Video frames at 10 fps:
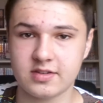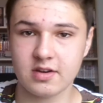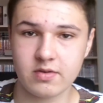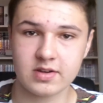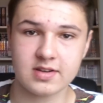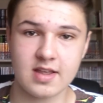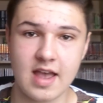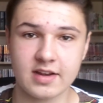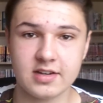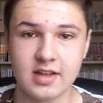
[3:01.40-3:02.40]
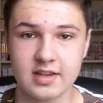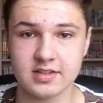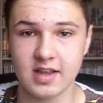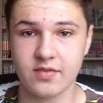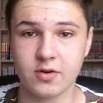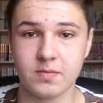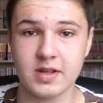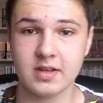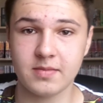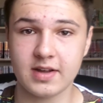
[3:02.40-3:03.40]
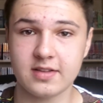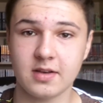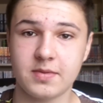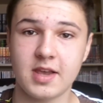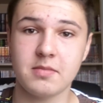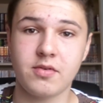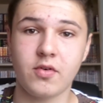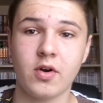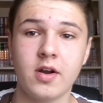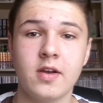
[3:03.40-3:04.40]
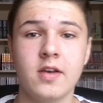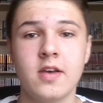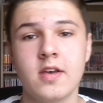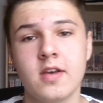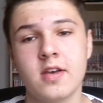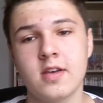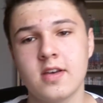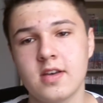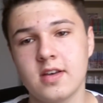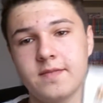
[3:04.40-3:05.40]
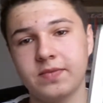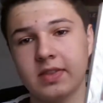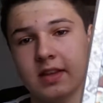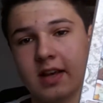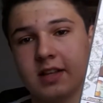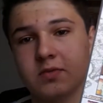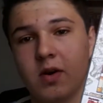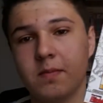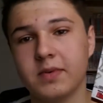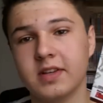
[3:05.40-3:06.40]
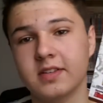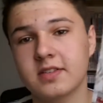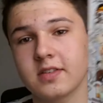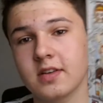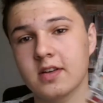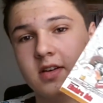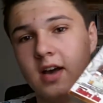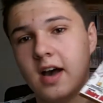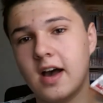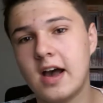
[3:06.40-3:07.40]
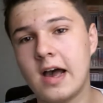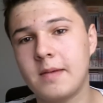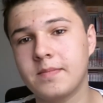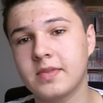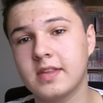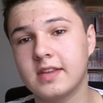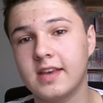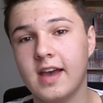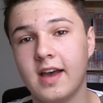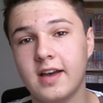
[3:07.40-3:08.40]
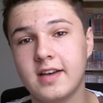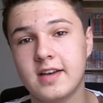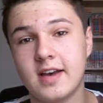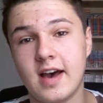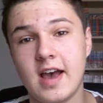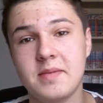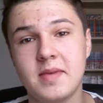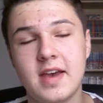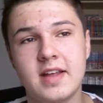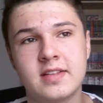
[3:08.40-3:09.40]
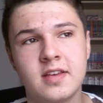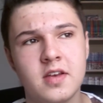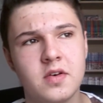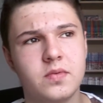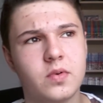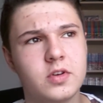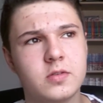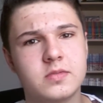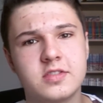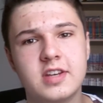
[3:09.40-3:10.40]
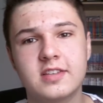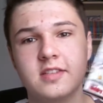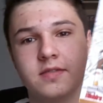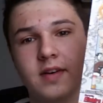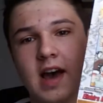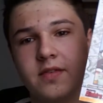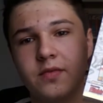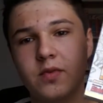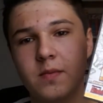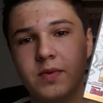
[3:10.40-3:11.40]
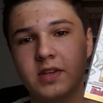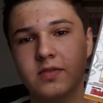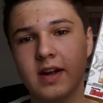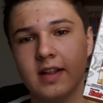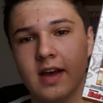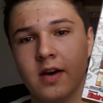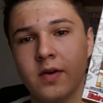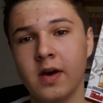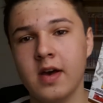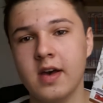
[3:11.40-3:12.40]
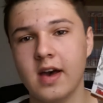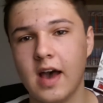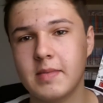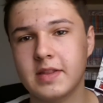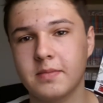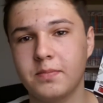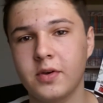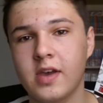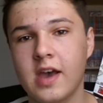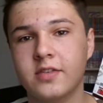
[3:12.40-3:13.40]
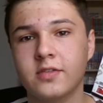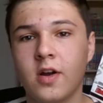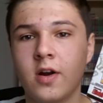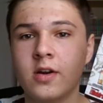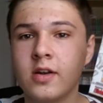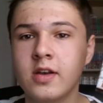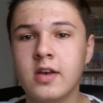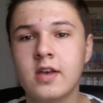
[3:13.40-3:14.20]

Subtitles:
a series that actually has never been in my top 10 before. It's One Piece. Yeah, I'm at volume 65 of One Piece right now. I'm at the Punk Hazard arc.